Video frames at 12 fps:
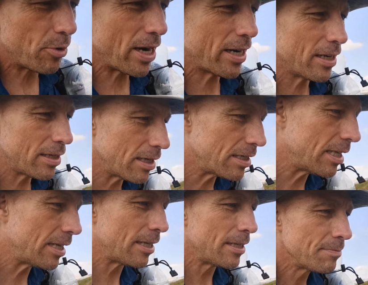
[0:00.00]
bracken
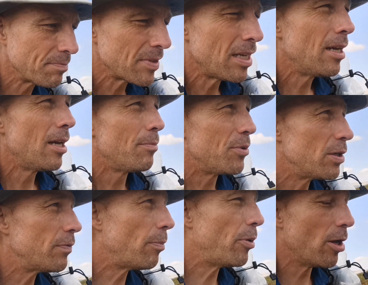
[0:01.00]
and
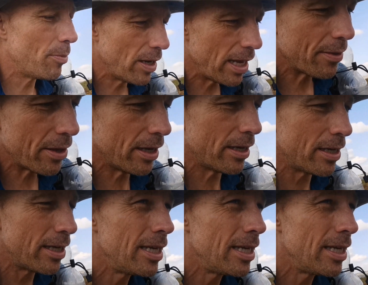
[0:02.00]
beautiful purple heather.